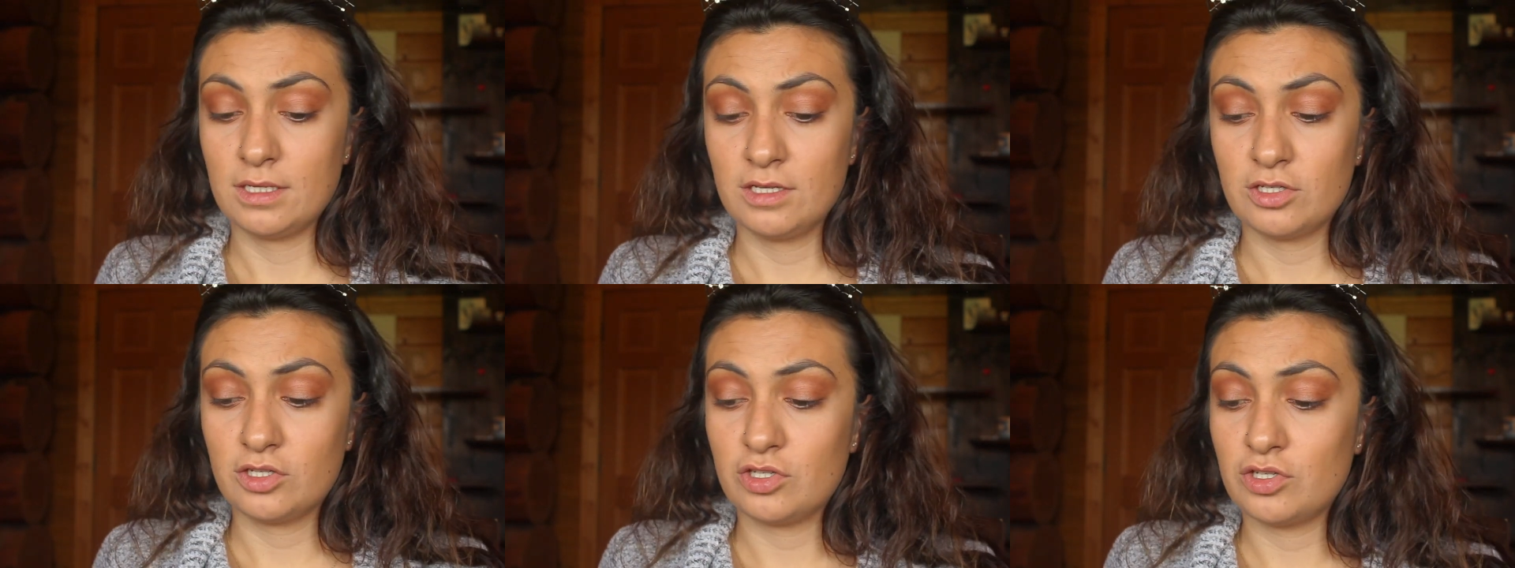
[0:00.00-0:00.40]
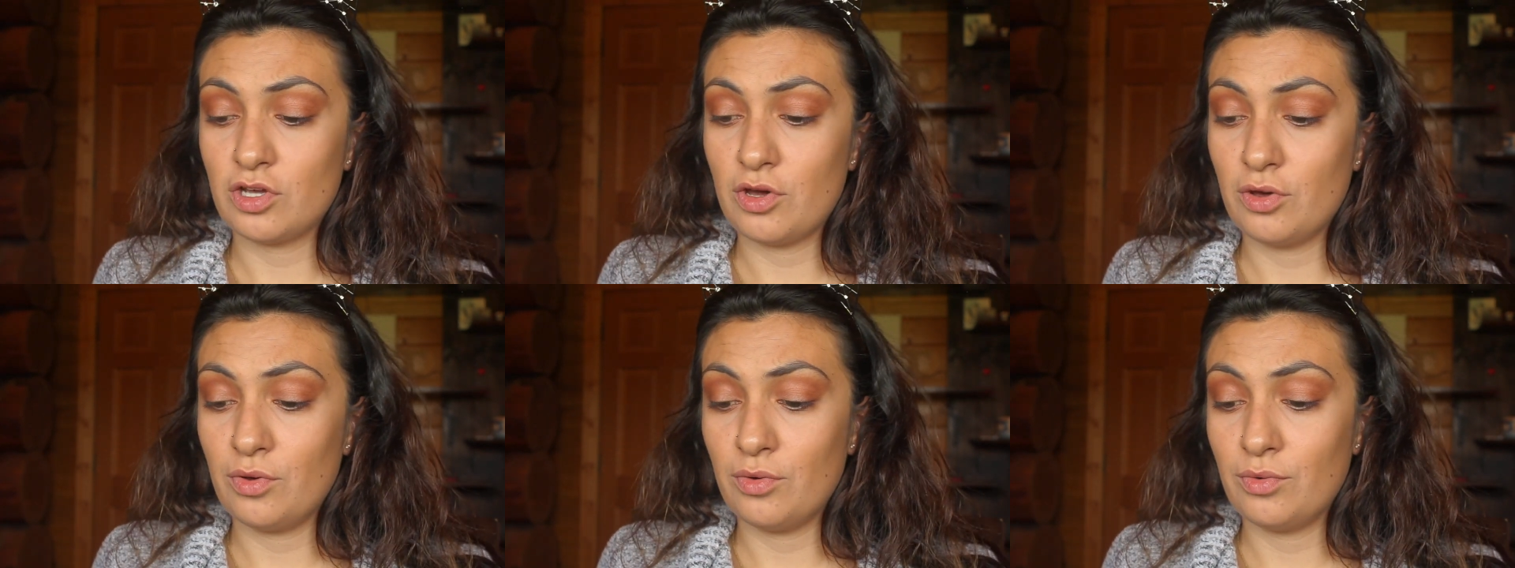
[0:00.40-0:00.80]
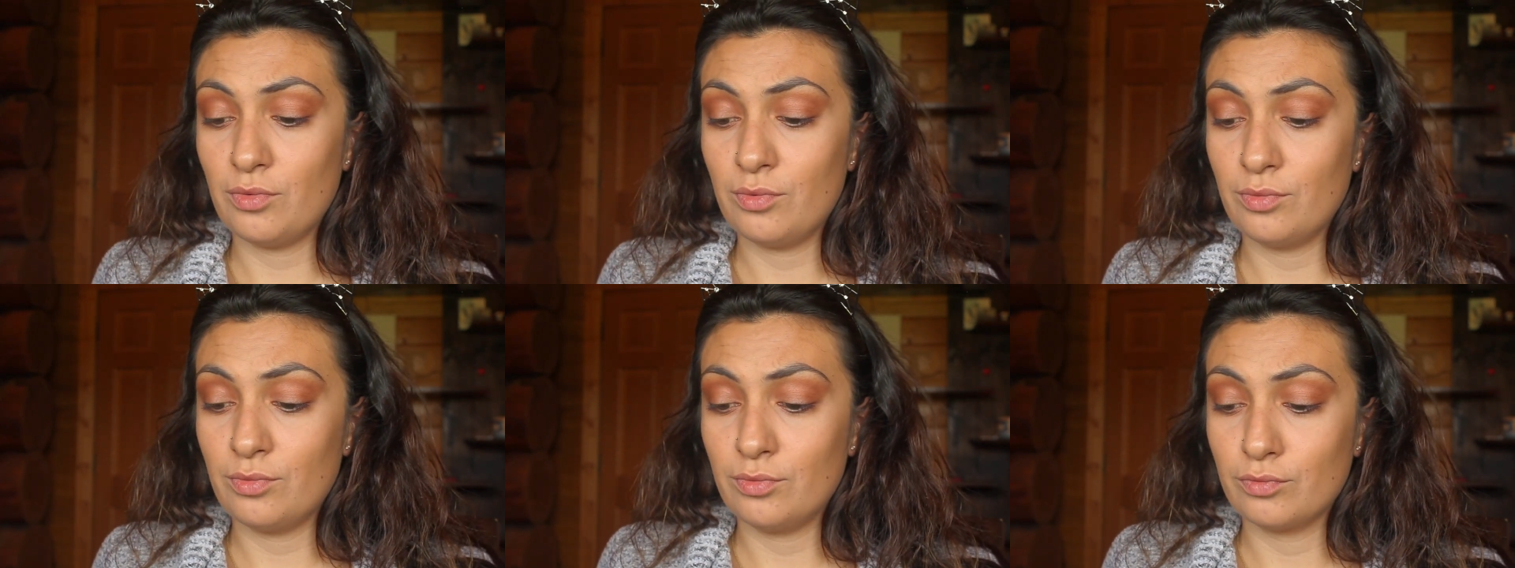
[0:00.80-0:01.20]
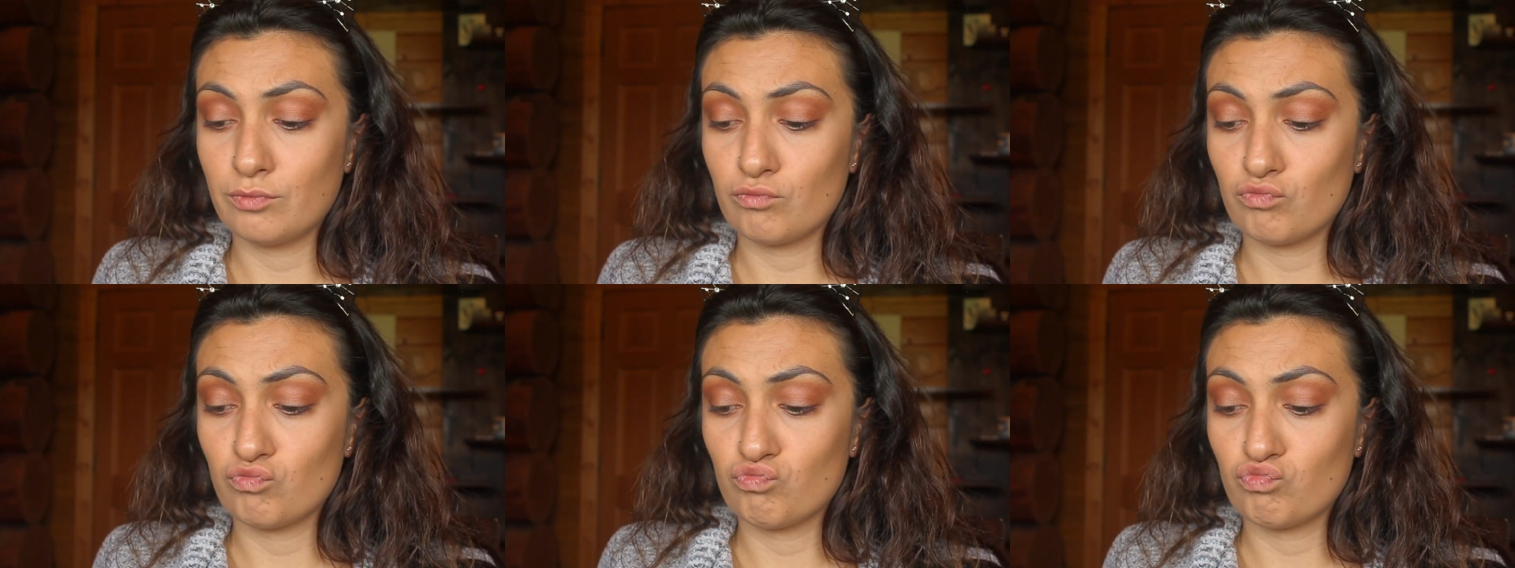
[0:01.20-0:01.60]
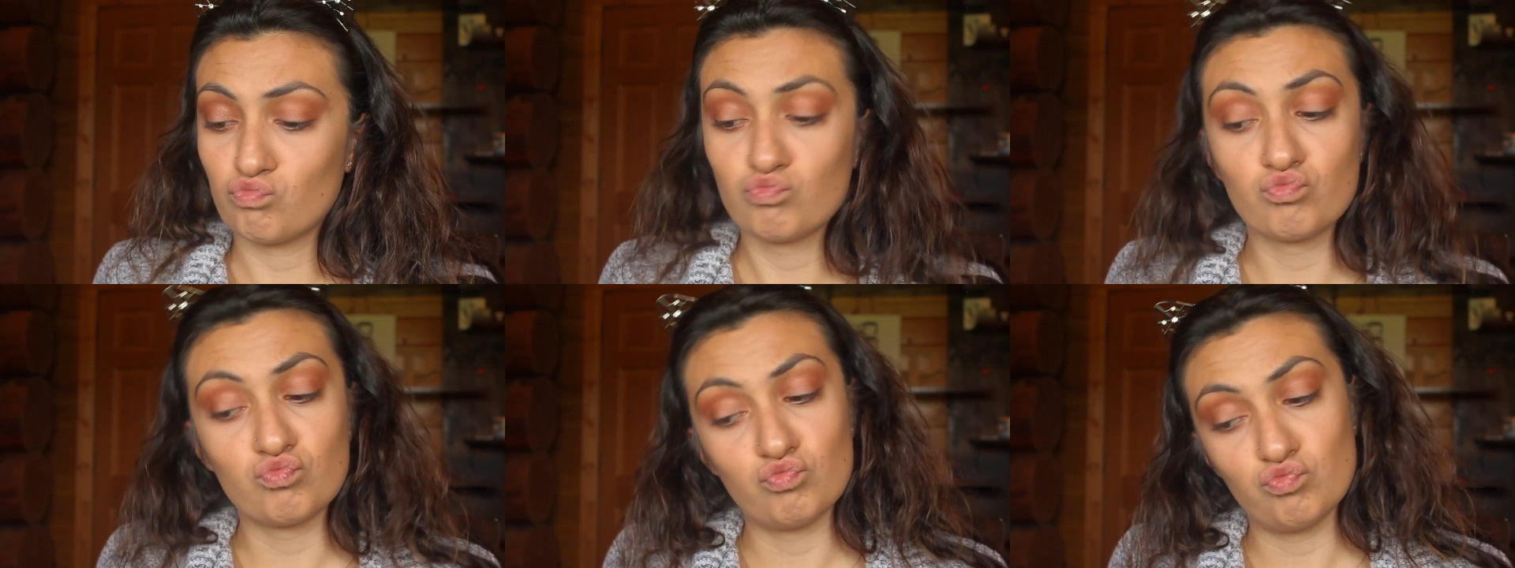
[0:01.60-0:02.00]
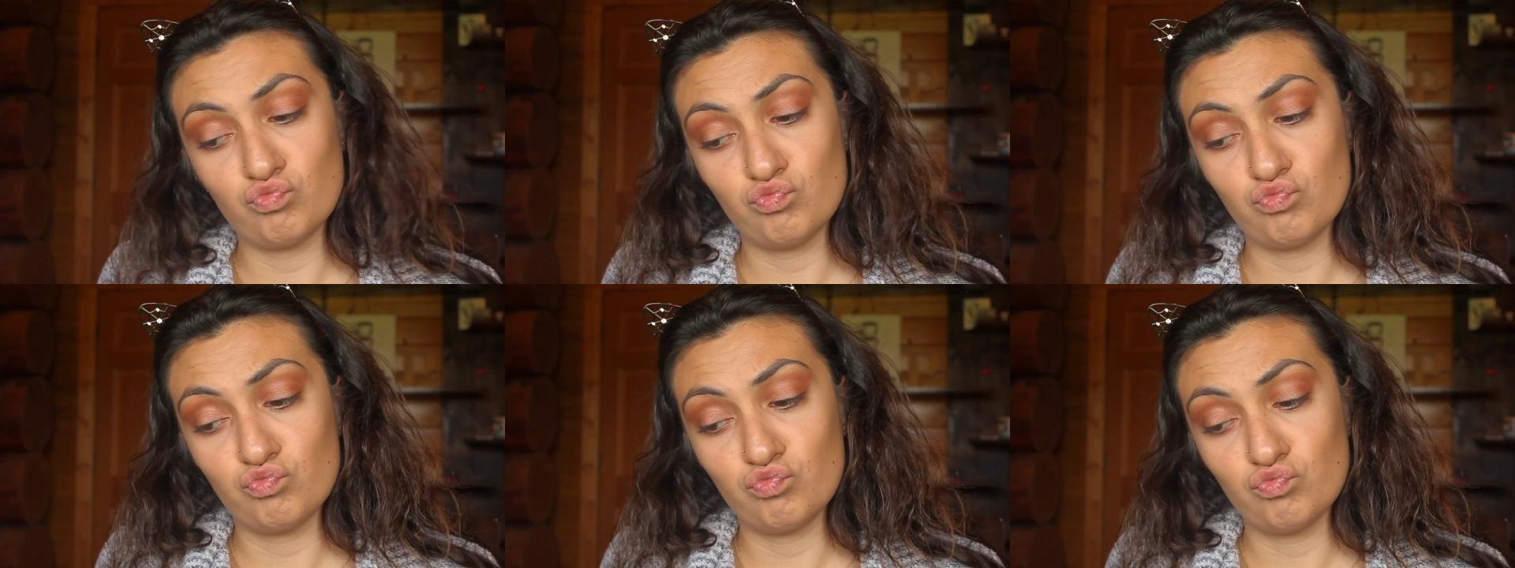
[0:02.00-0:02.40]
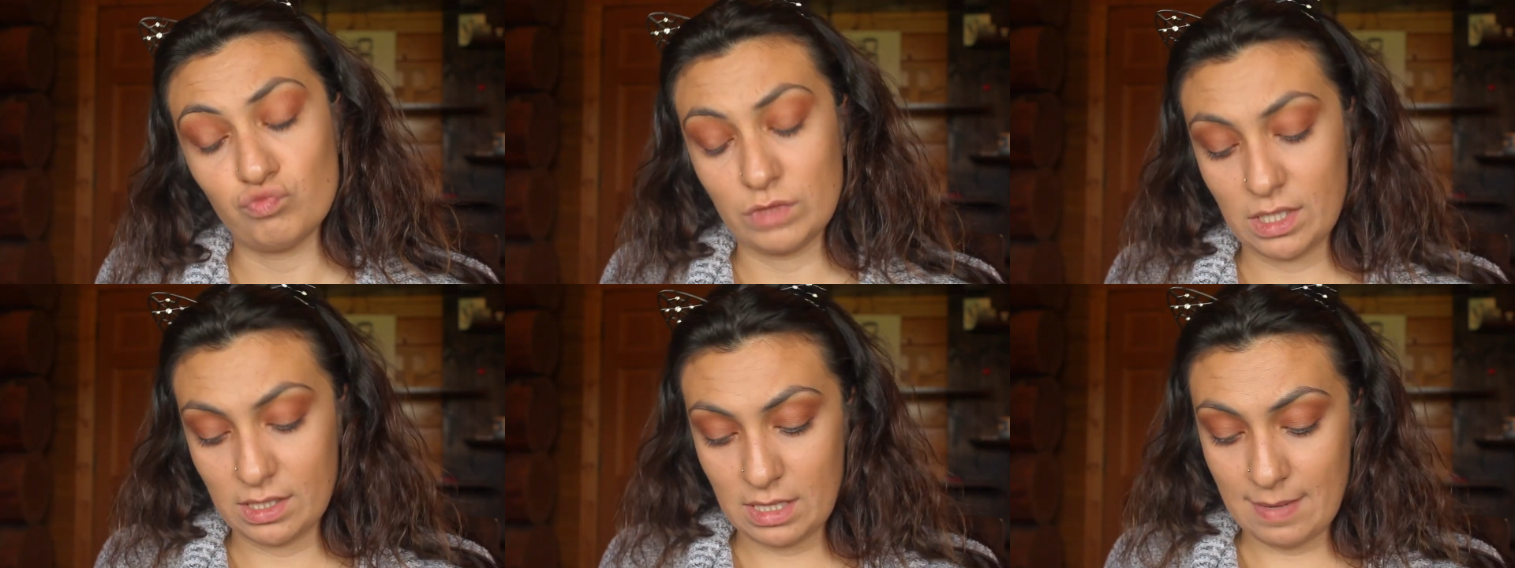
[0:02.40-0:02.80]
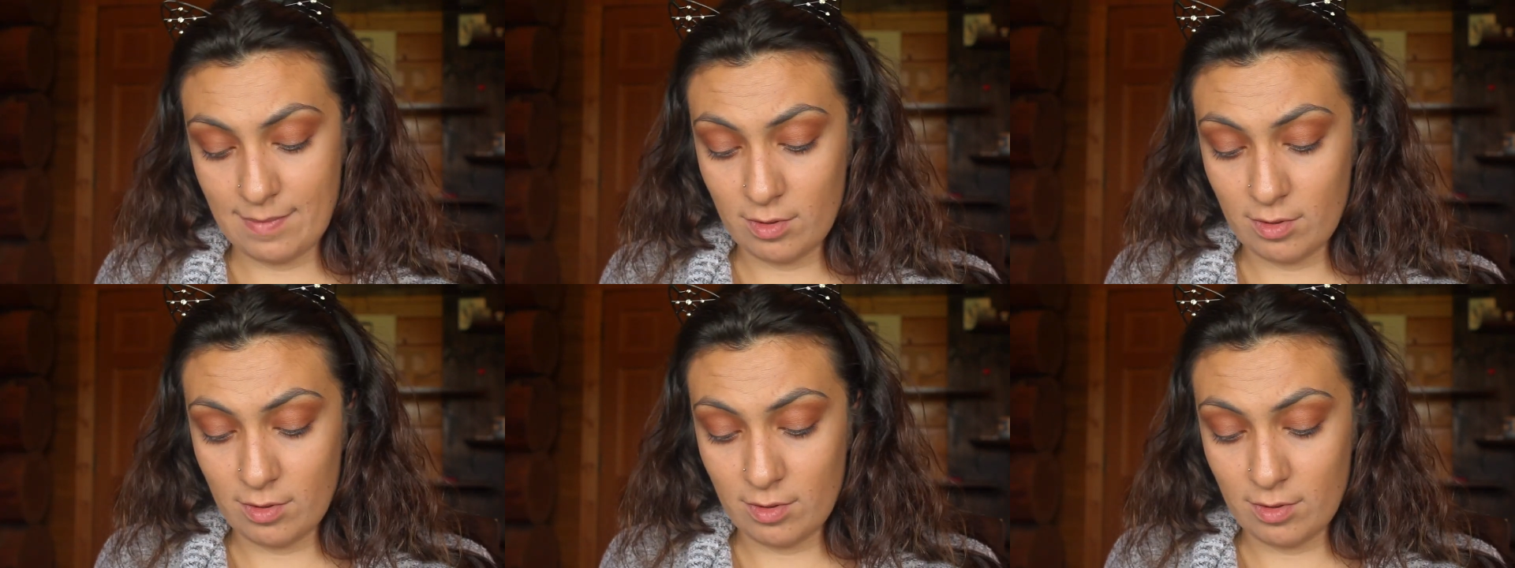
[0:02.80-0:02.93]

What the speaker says: So they